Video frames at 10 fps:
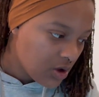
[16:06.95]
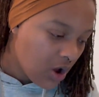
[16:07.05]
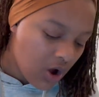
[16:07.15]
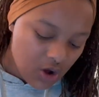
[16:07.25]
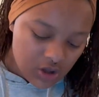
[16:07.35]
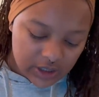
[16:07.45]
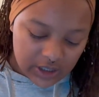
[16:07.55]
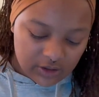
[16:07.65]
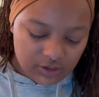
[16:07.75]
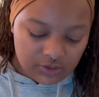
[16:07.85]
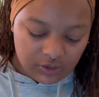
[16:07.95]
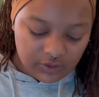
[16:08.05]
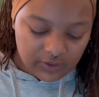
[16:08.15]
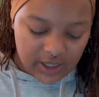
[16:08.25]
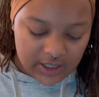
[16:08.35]
all in the Throne of
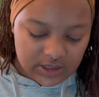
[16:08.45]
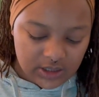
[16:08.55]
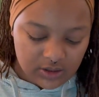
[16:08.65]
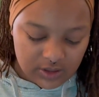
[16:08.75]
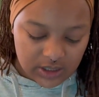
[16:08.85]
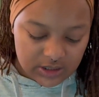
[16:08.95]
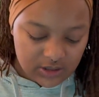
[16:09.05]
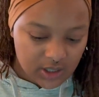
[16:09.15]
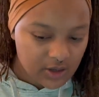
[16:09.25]
Glass series